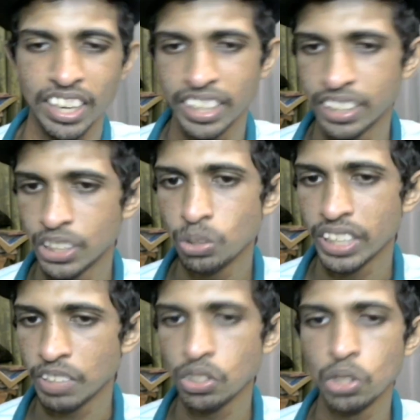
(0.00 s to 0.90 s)
I knew
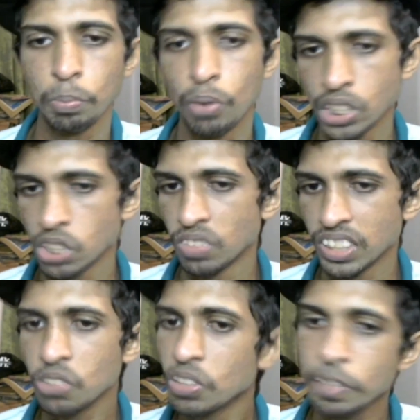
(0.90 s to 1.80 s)
that even though the pawns were
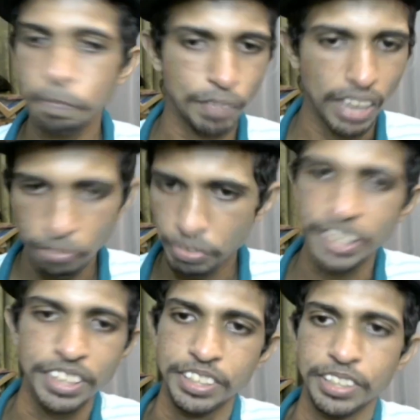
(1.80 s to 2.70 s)
equal, I'm
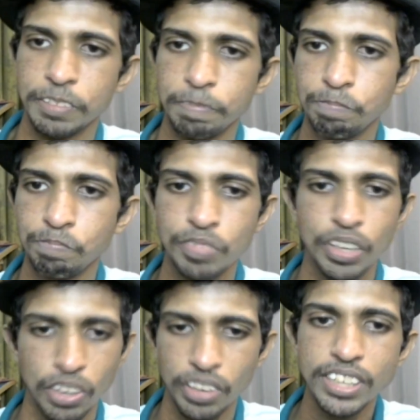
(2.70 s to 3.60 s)
winning here.
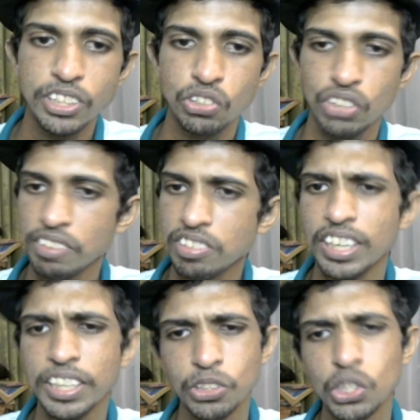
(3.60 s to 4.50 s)
Alright, so I was
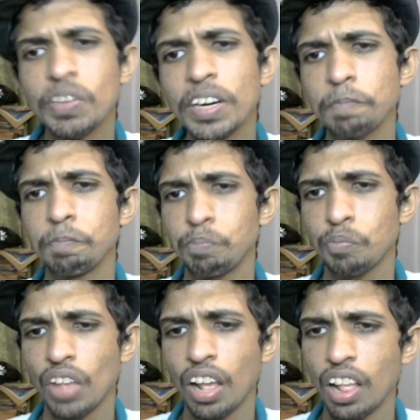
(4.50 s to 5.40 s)
like, you know what?
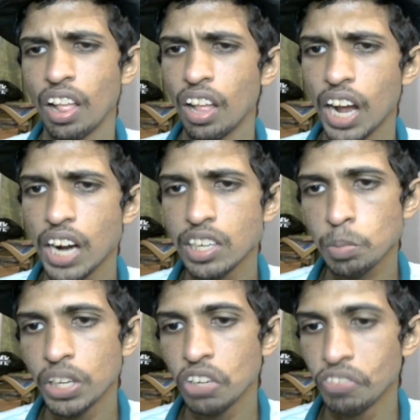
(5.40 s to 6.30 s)
I'll
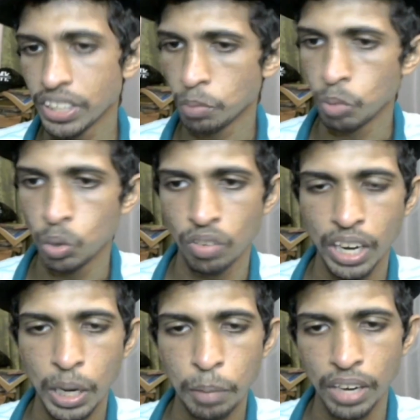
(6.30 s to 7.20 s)
just play a waiting move.
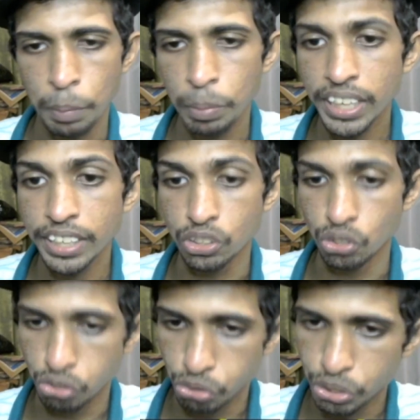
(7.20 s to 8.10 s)
I played
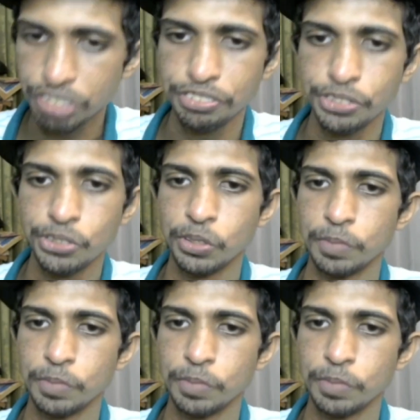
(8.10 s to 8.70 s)
g4.